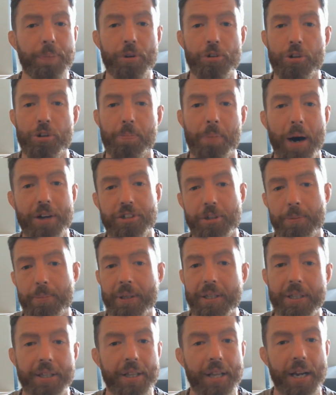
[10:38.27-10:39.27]
there's a
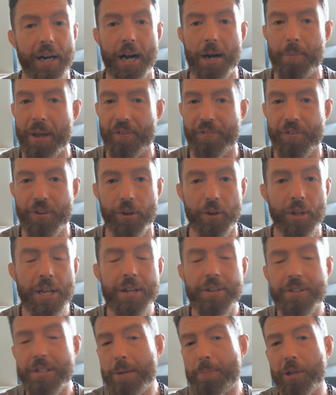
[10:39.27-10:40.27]
possibility that I may feel
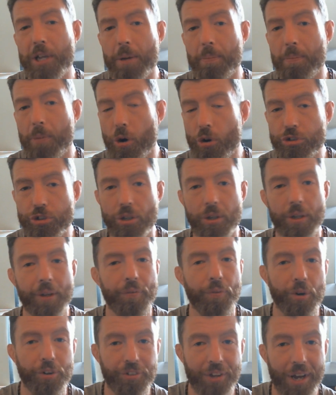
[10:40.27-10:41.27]
deeply emotional
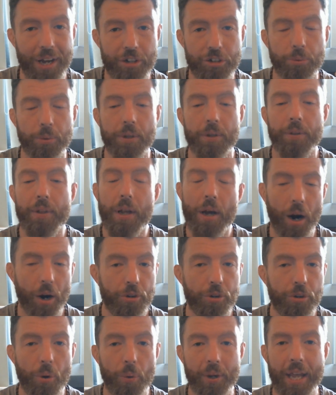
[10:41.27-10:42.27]
if we're sexual.
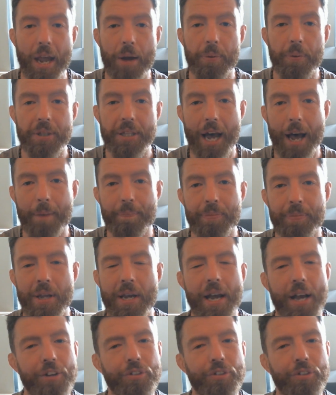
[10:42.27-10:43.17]
Are you okay with that?